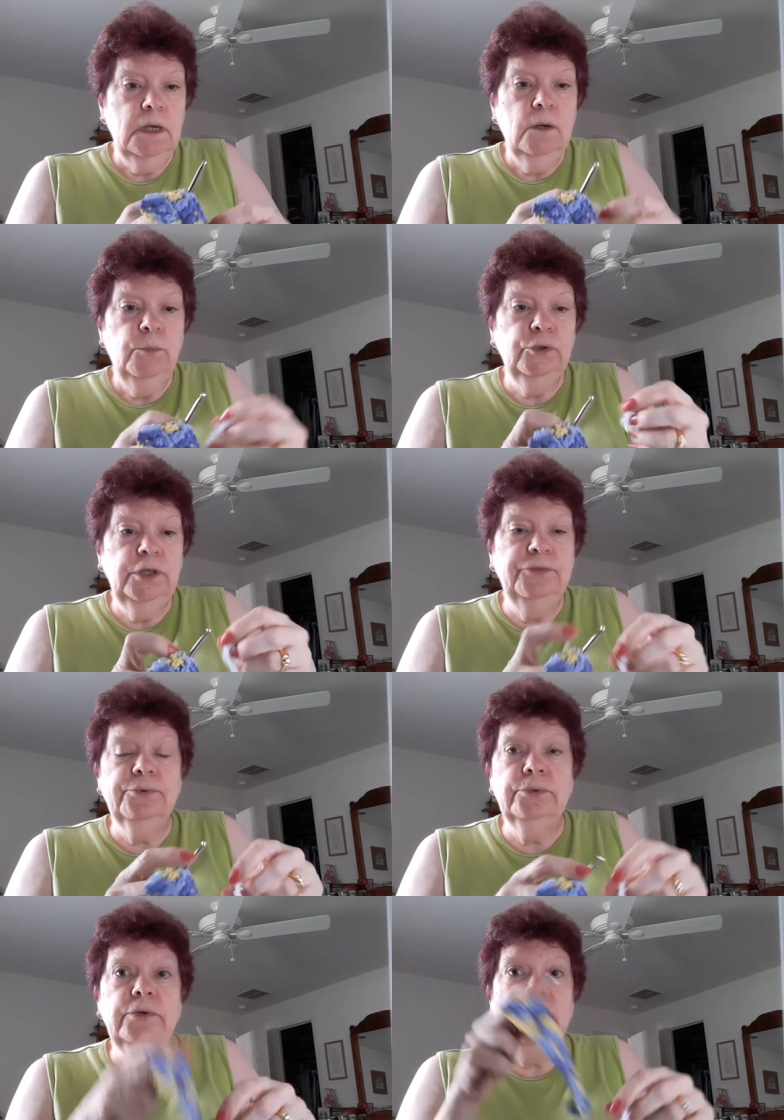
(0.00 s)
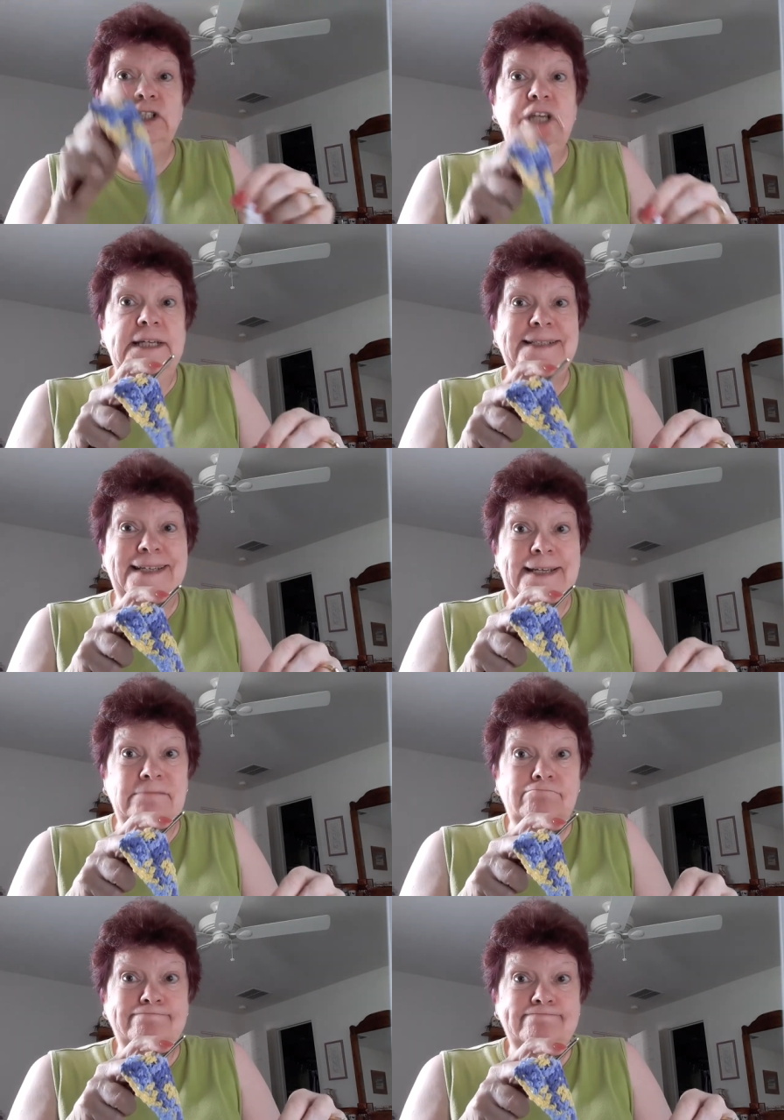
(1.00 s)
Pull it through and chain 10.
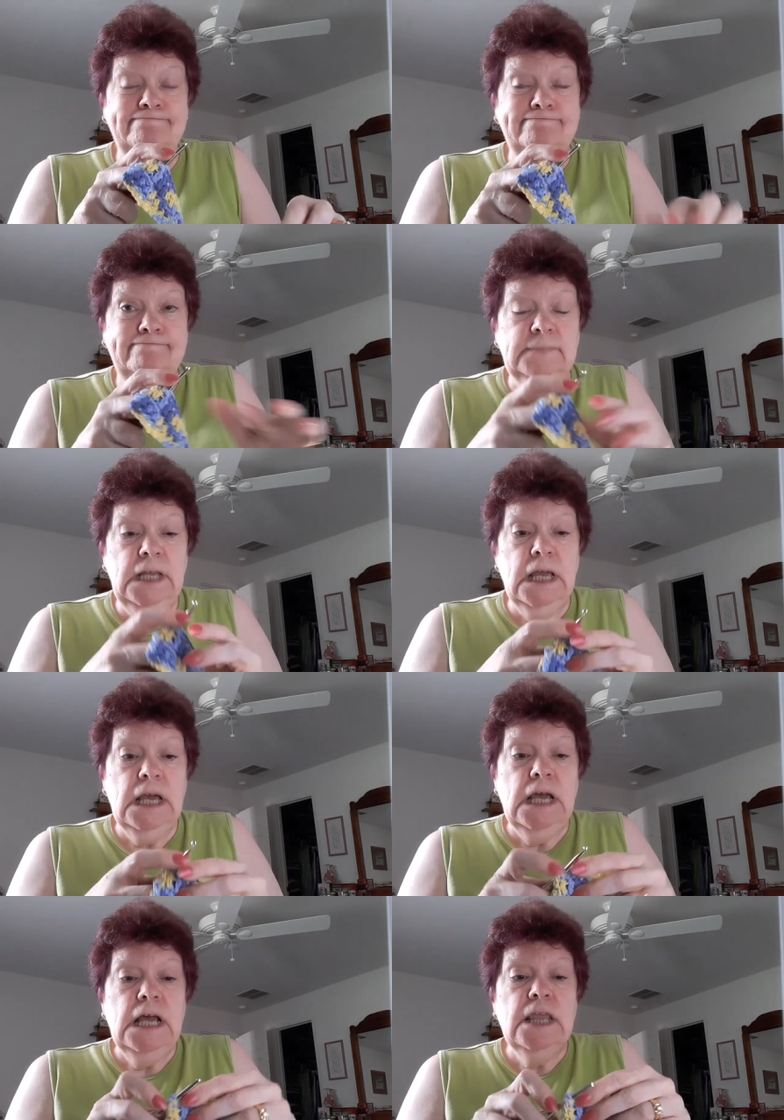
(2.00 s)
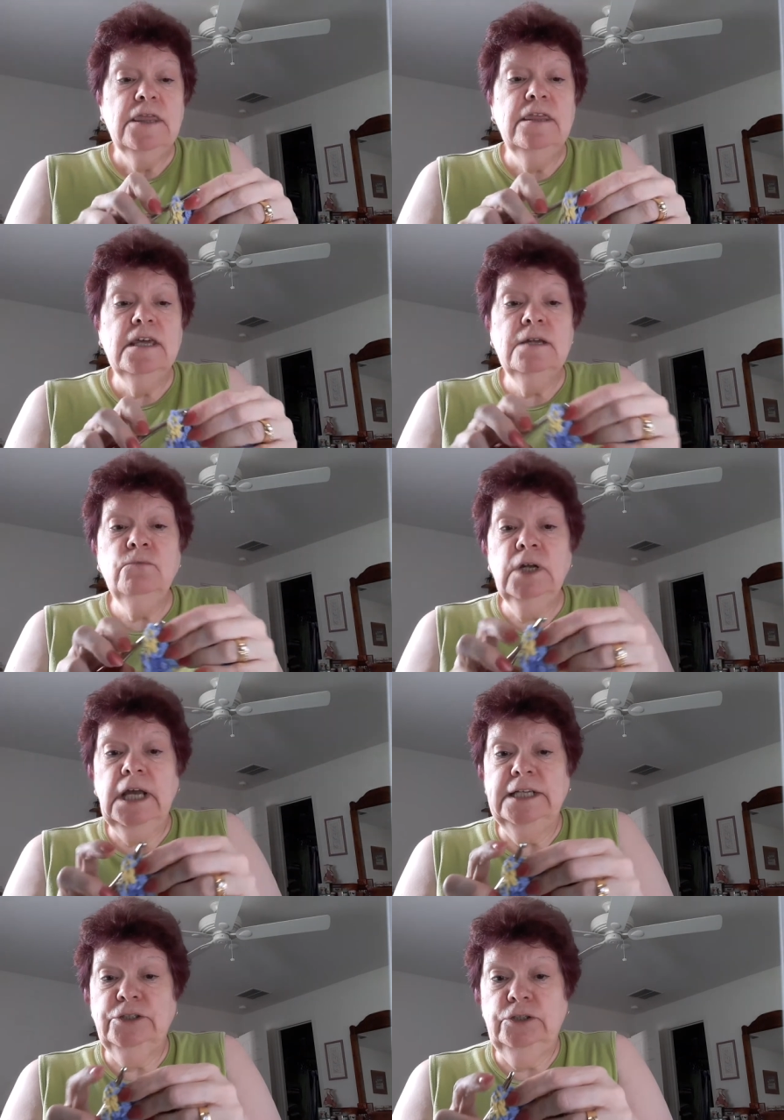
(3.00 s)
Then what
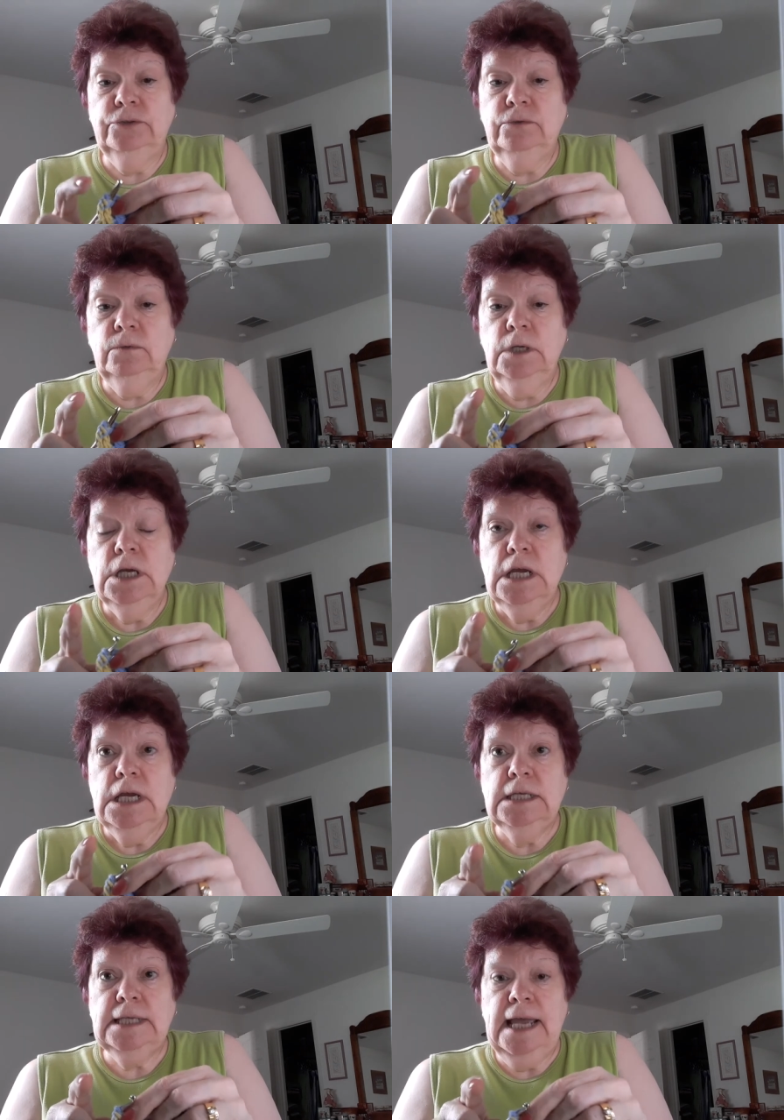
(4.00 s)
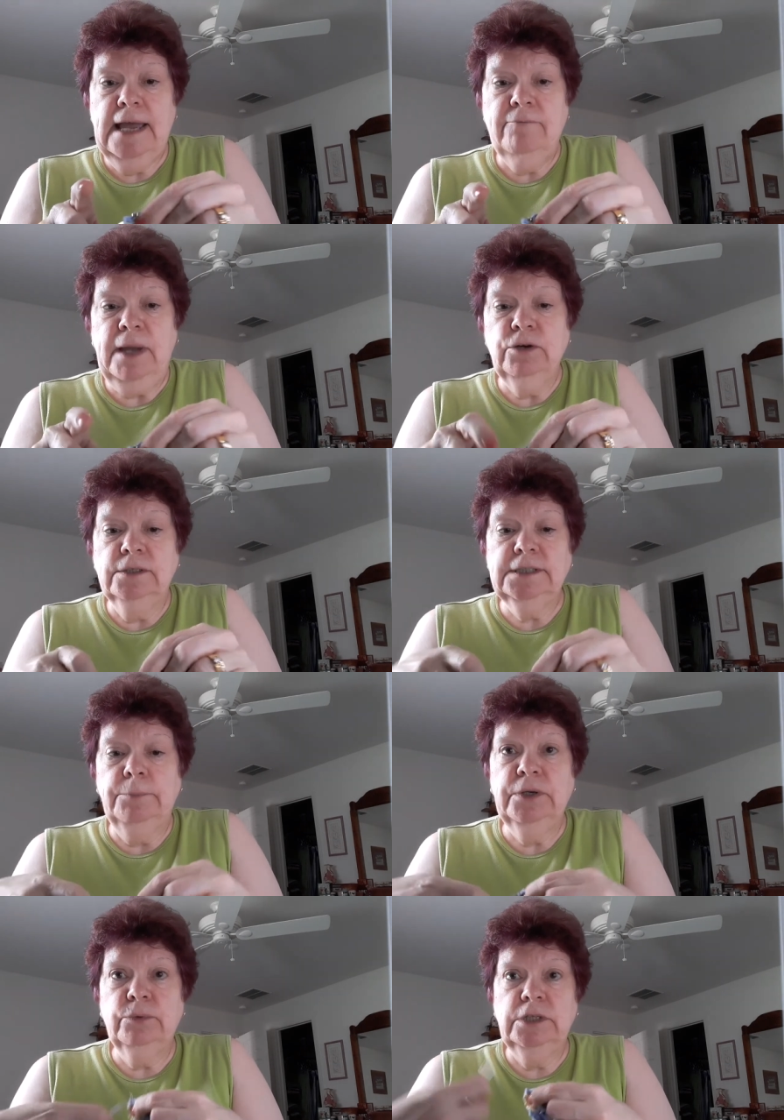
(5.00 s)
I do is I have my hooks
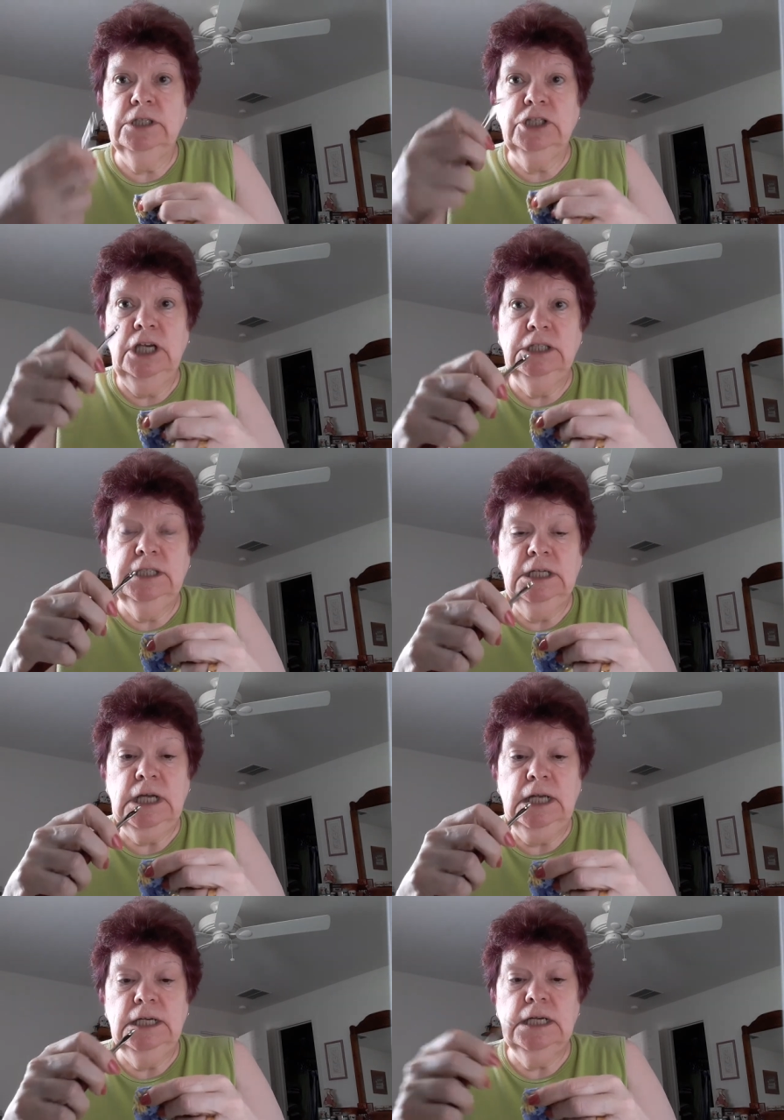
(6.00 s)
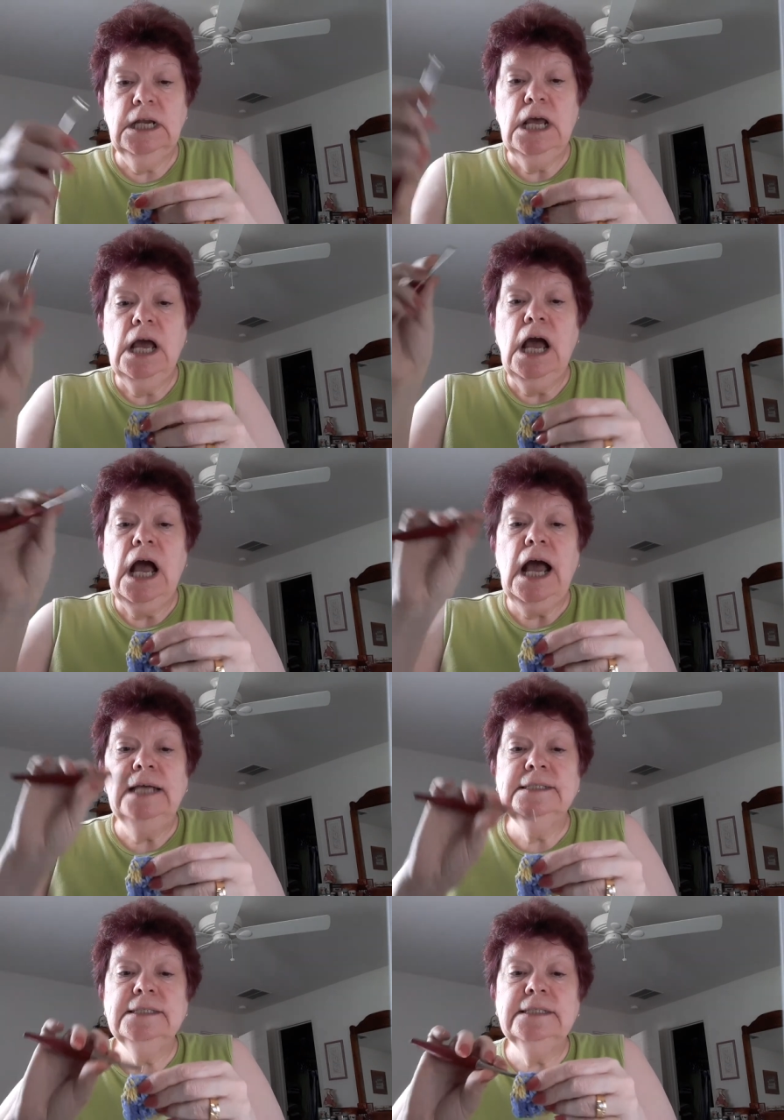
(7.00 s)
up here with the chain 10 on it. I
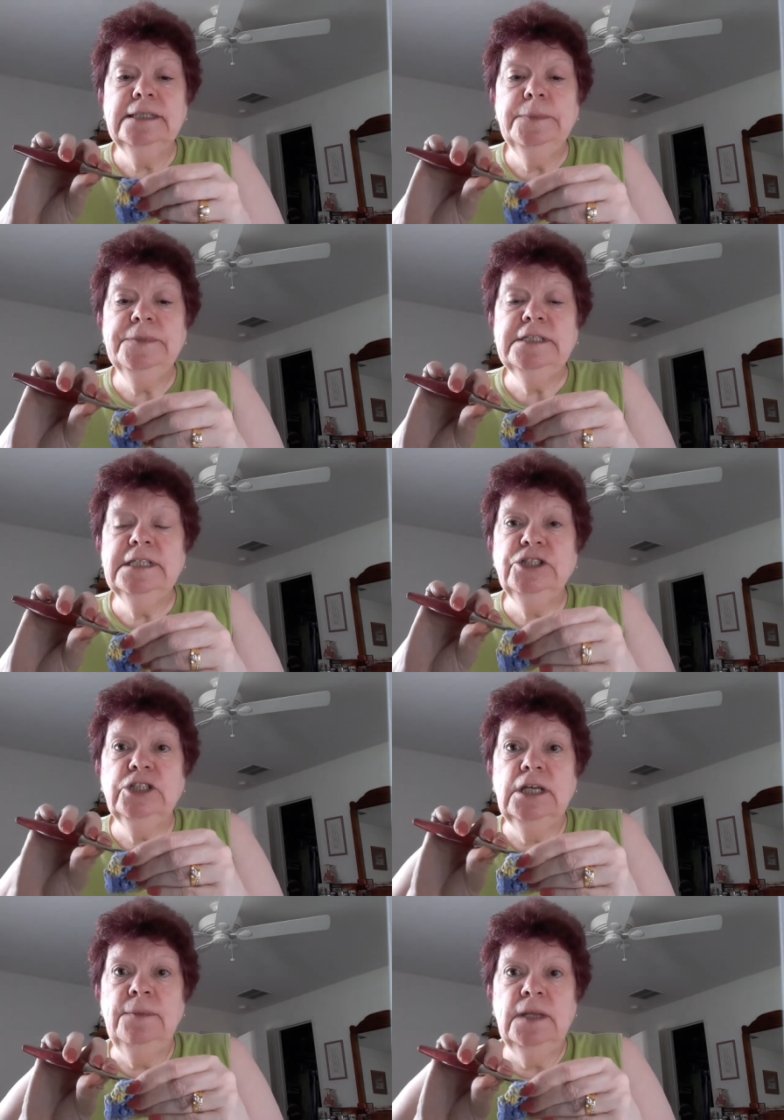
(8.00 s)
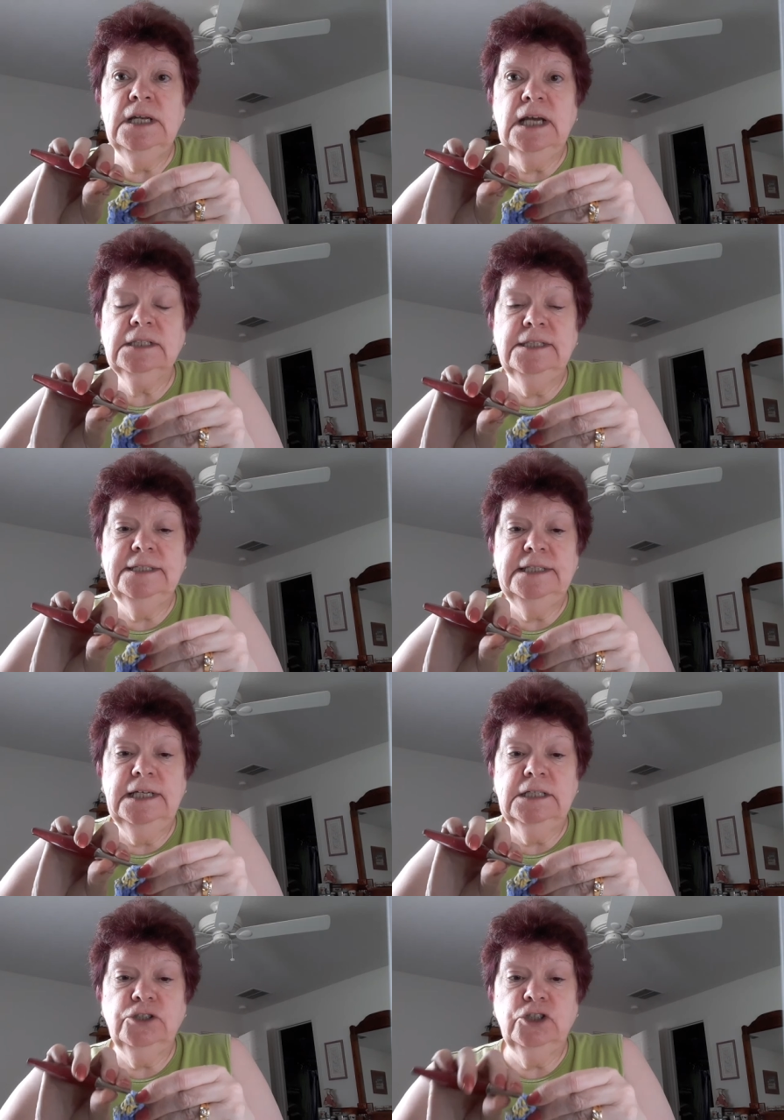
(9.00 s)
slip stitch in the next
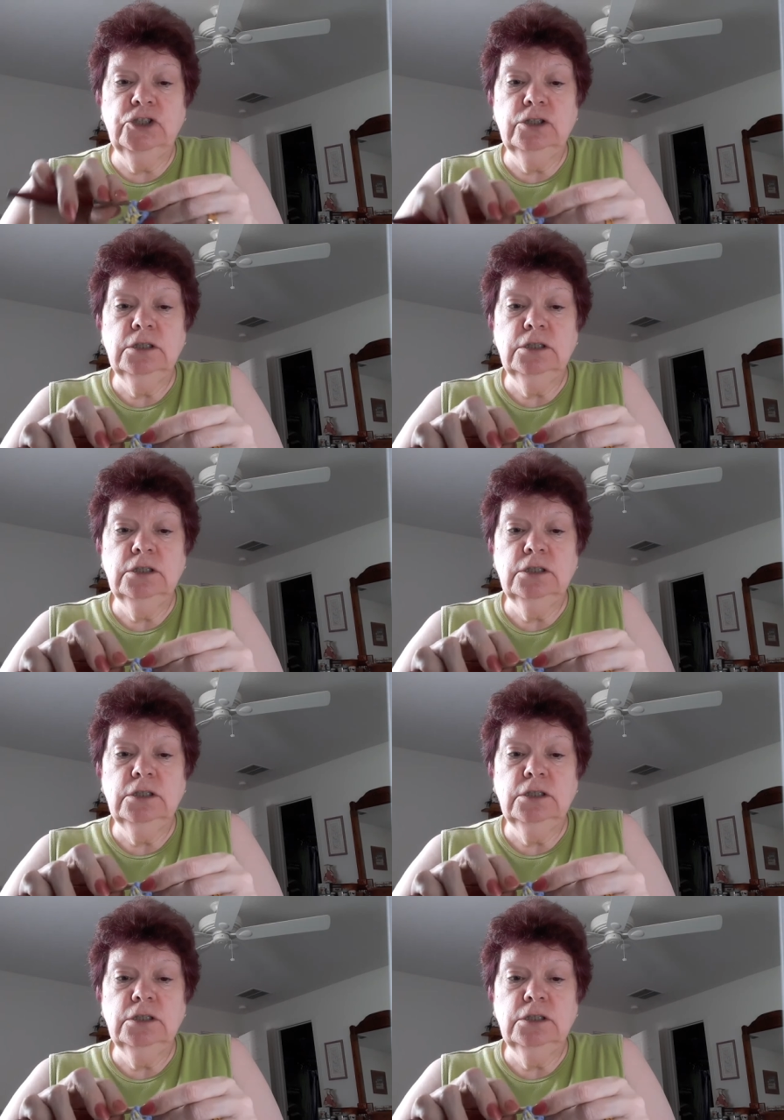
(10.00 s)
stitch.